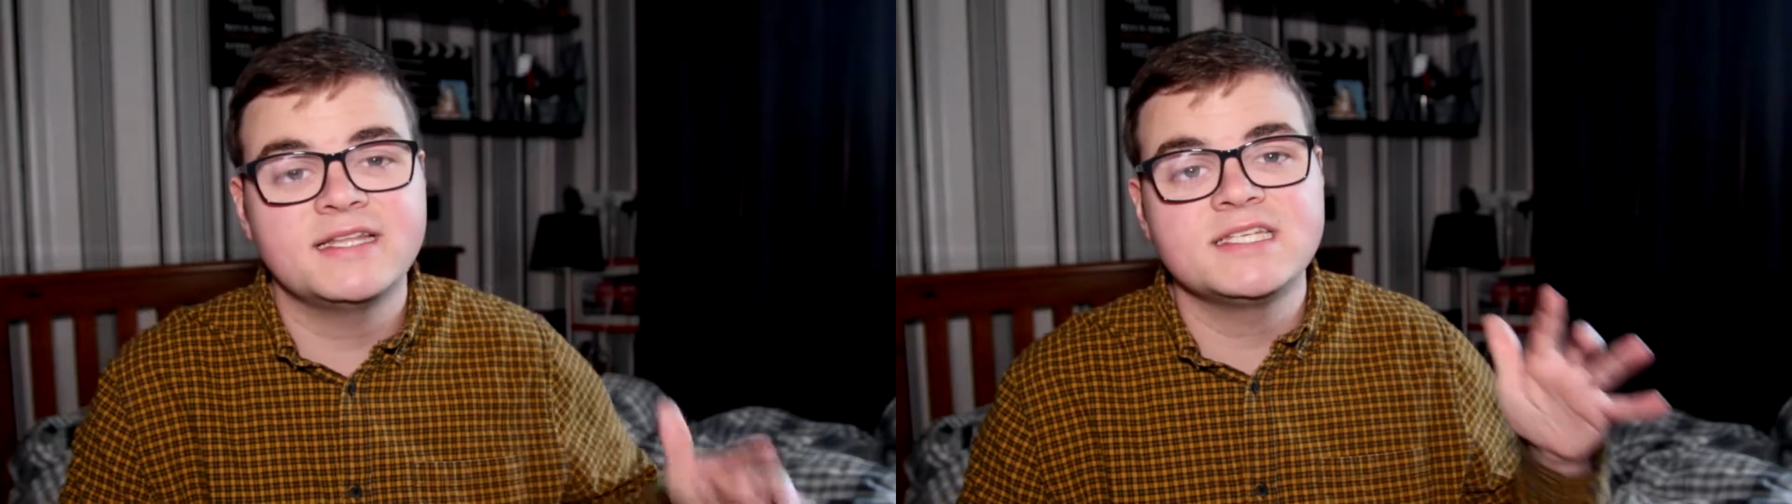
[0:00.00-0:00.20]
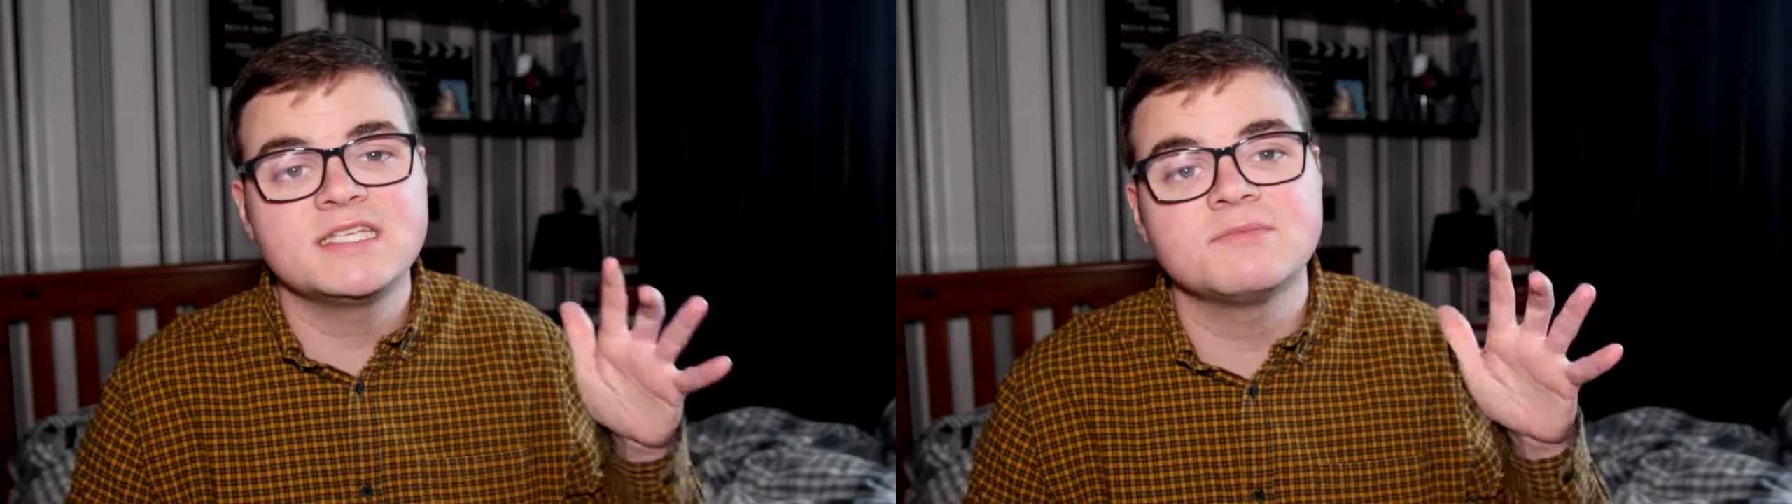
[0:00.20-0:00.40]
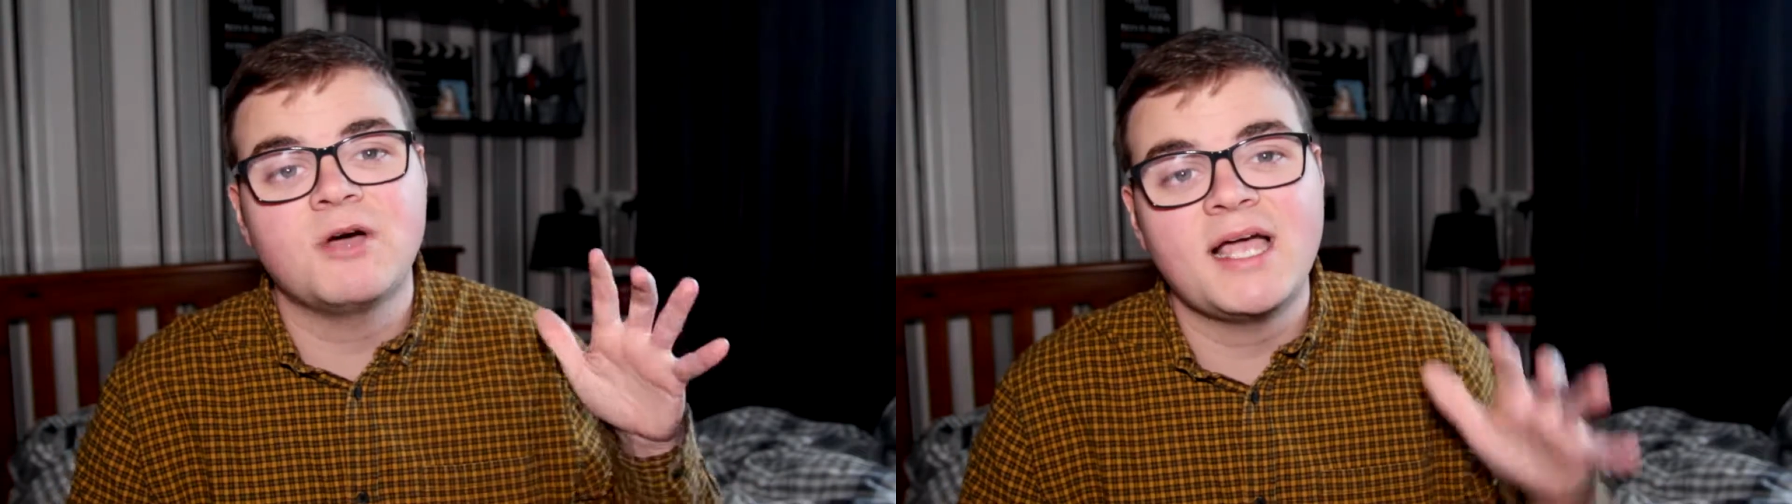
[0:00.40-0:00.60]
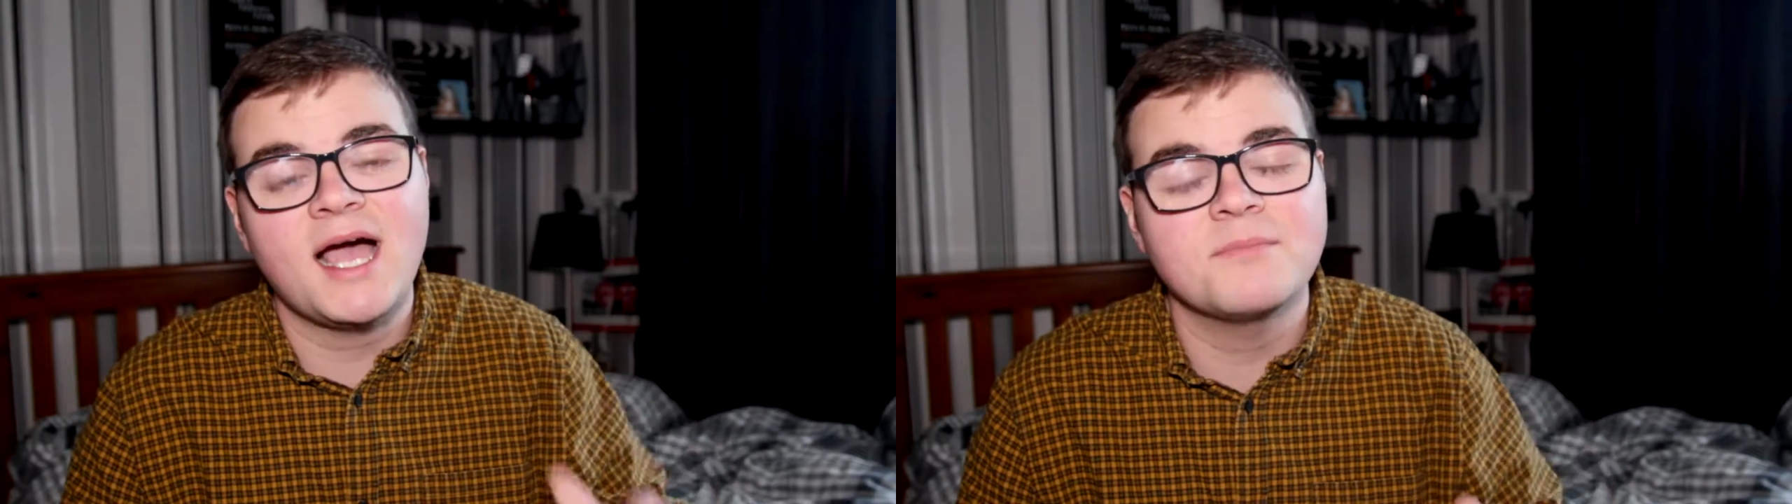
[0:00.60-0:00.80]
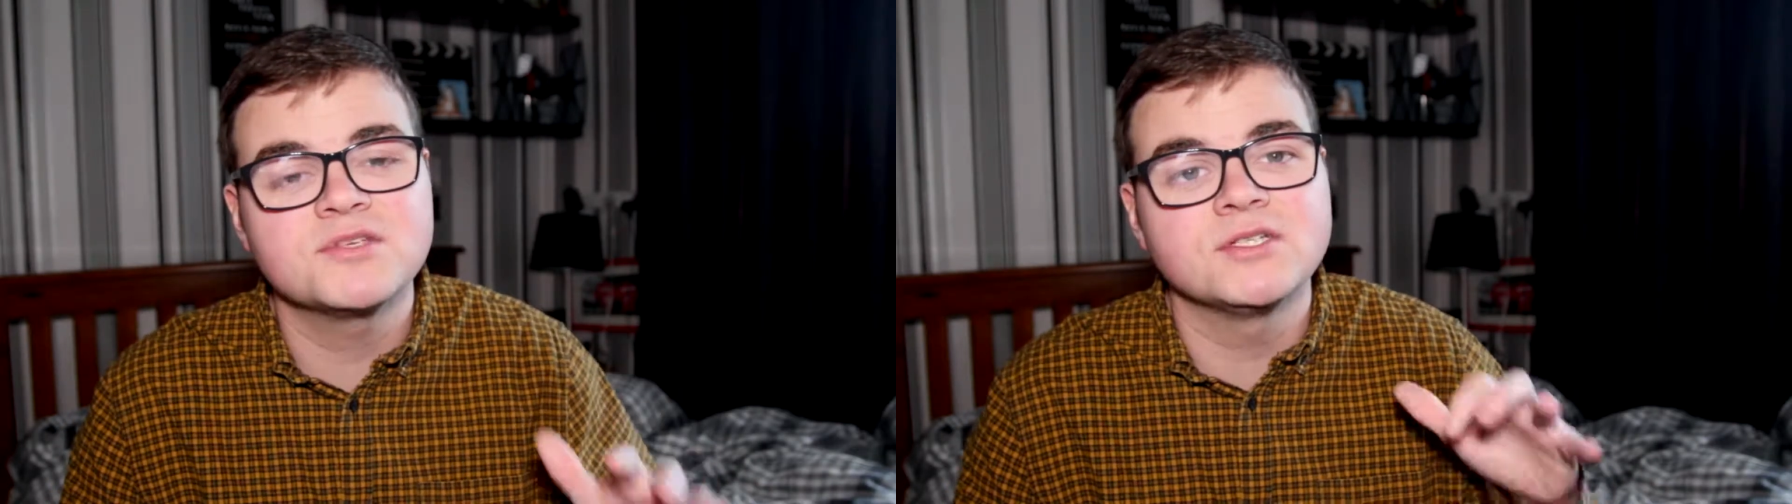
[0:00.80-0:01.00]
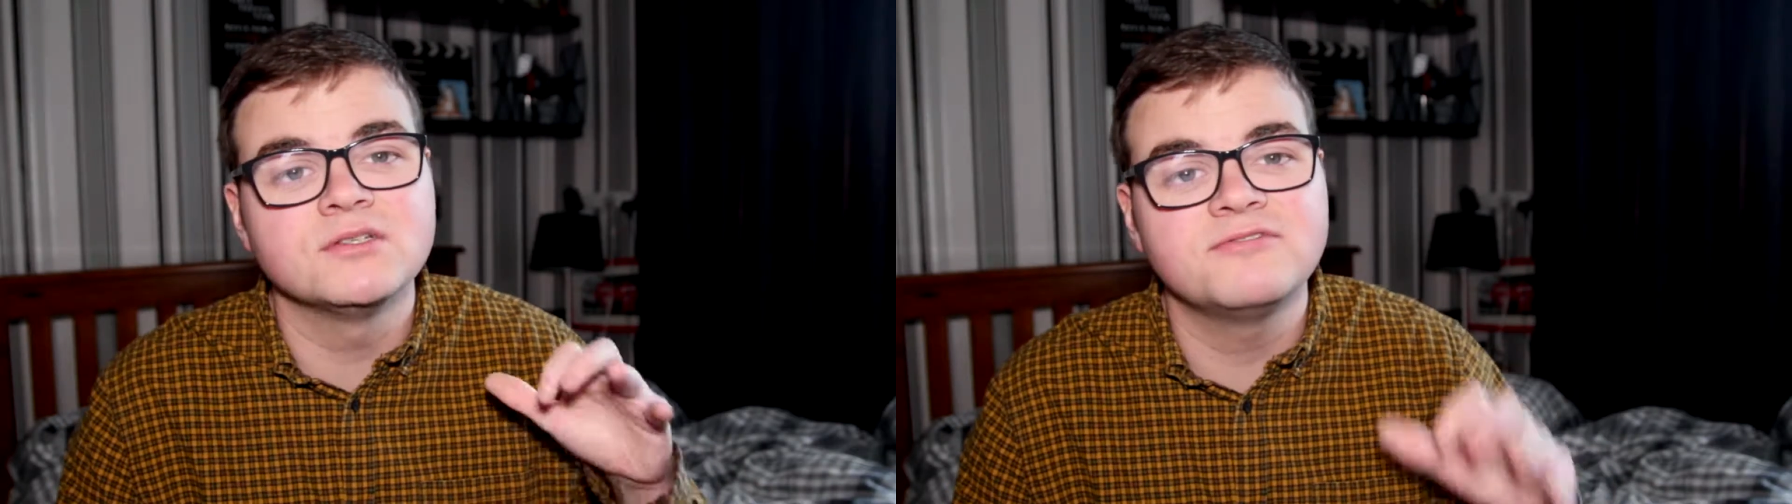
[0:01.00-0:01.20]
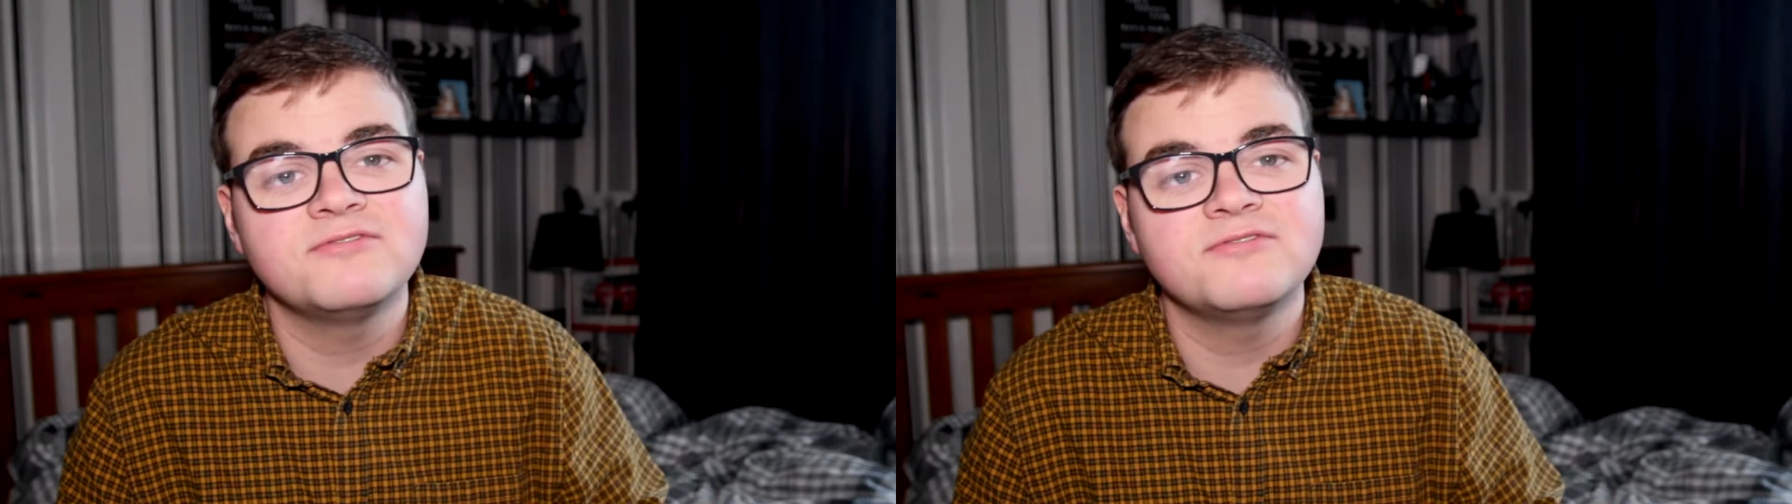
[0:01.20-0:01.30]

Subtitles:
this is my absolute